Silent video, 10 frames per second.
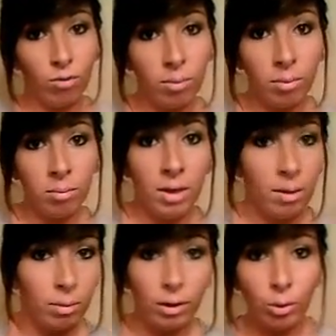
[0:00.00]
Rub them
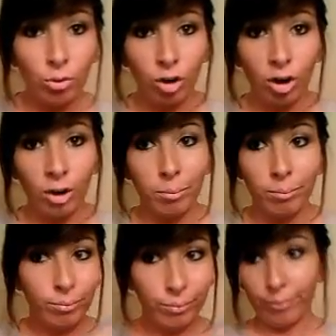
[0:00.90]
and put lotion on
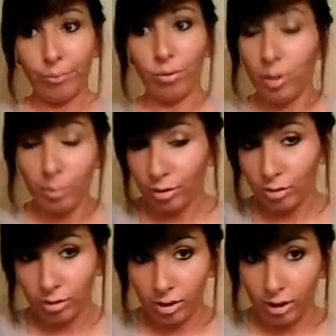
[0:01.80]
them, pretty much.
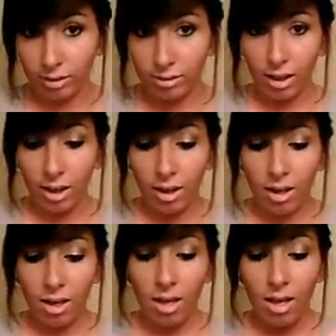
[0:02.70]
That's all I can say.
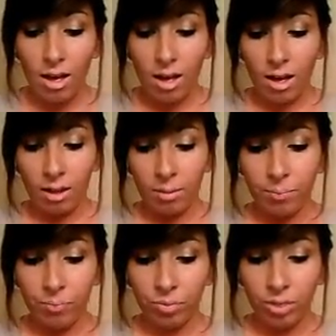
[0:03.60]

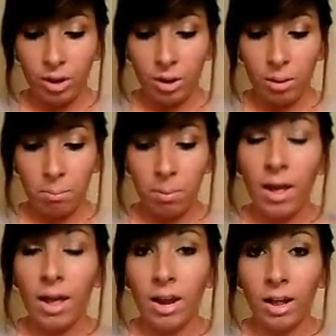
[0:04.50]

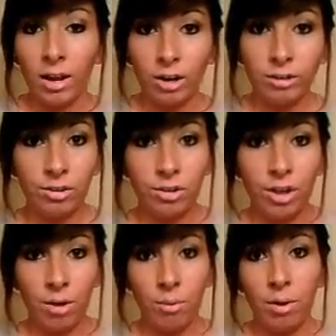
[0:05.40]
But I can also
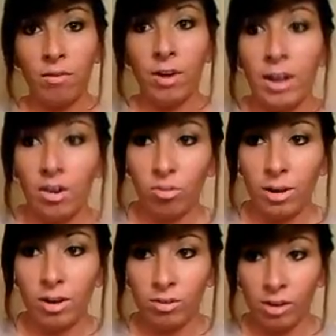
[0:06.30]
say whenever I gauged my
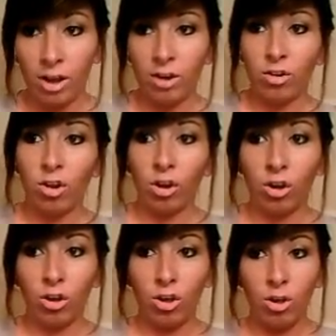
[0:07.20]
ears out, I took
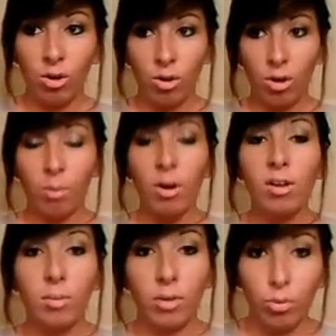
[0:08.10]

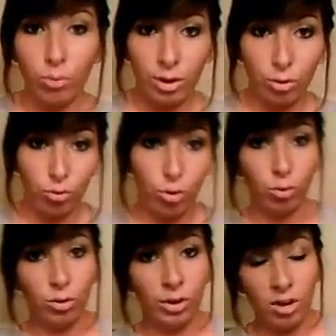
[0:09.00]
approximately 3 years
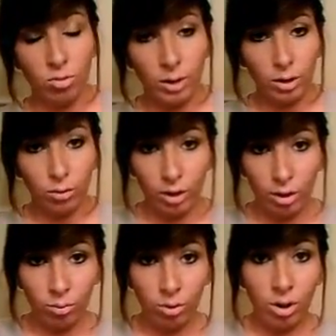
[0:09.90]
total to gauge my ears
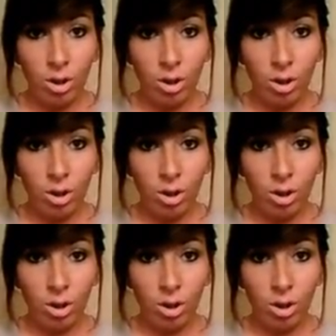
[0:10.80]
out.